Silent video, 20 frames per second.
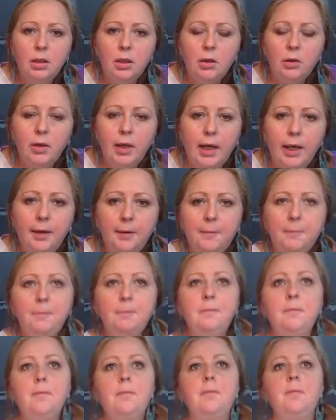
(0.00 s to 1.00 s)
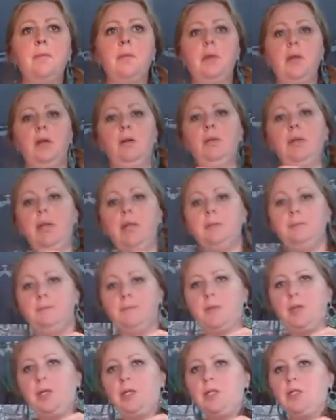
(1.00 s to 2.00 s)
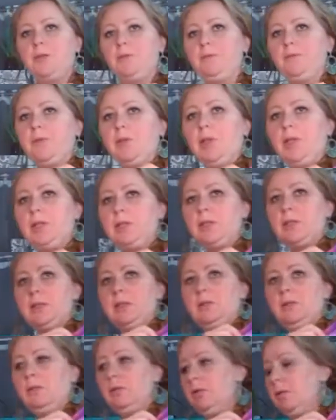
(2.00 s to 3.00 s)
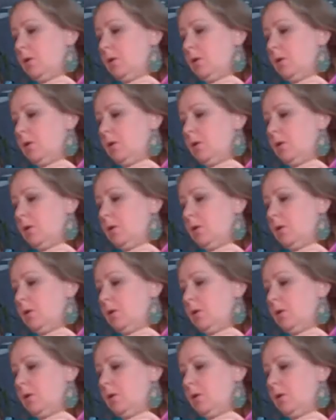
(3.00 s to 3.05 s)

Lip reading: Okay. All right. Gotcha. Let's